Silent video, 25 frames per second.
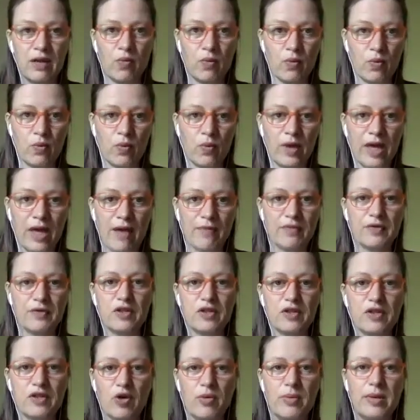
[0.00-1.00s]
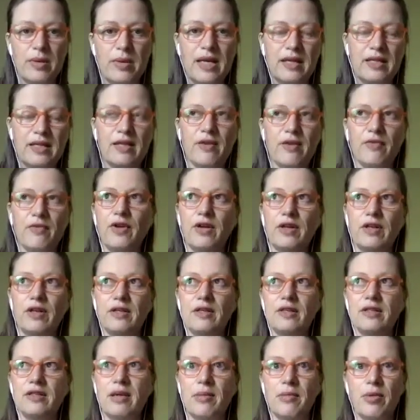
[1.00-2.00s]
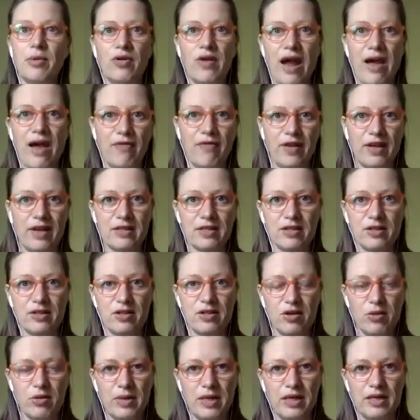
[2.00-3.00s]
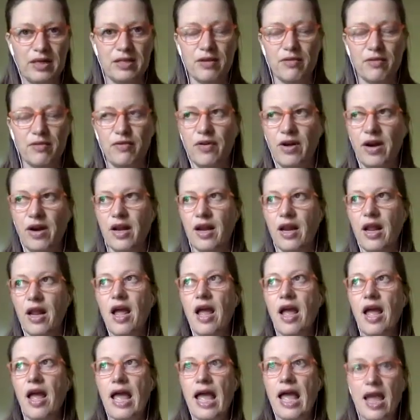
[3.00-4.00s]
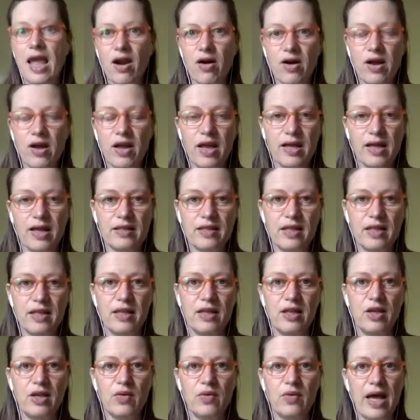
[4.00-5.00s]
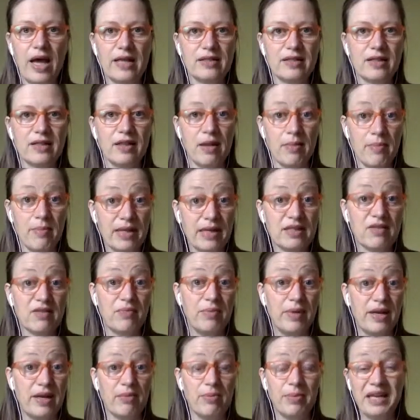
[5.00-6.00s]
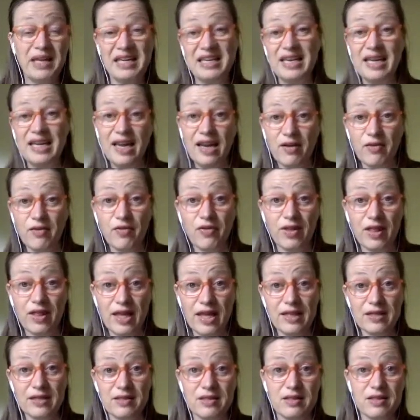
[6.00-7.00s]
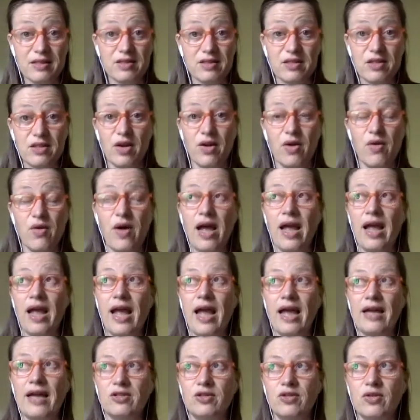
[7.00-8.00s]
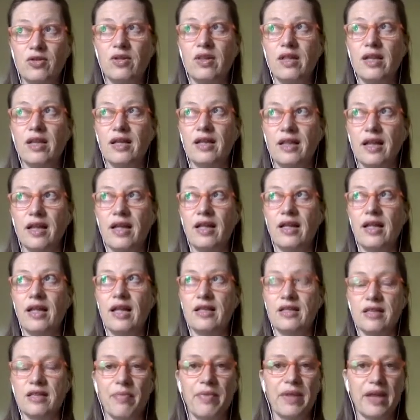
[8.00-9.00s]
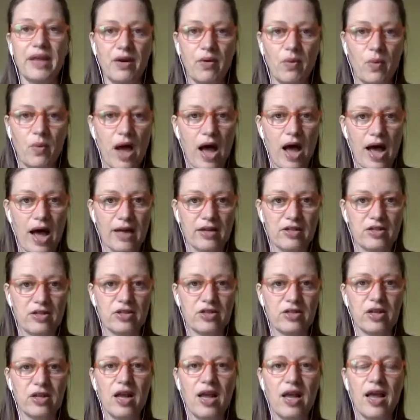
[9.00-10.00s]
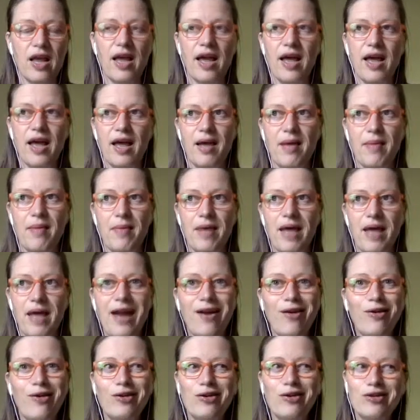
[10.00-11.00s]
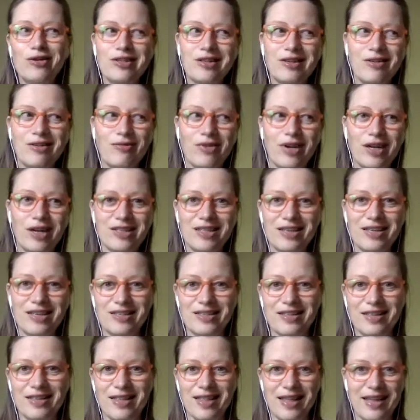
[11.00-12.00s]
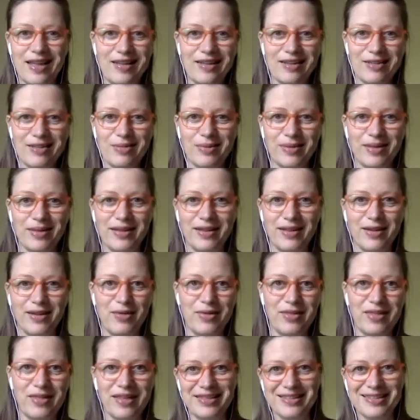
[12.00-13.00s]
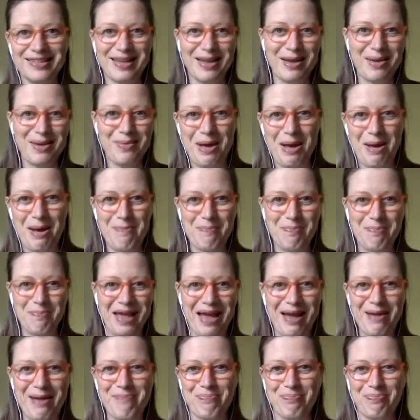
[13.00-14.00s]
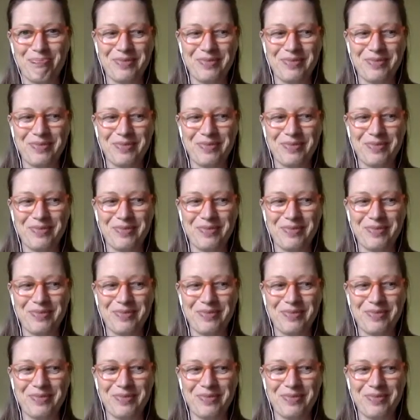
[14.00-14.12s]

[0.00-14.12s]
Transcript: we have so many different demographics and so many different areas in the US, and that must have been a big need for this. So yeah. I do think it's something to watch. Yeah. I don't usually rush into things when new things come up. I'm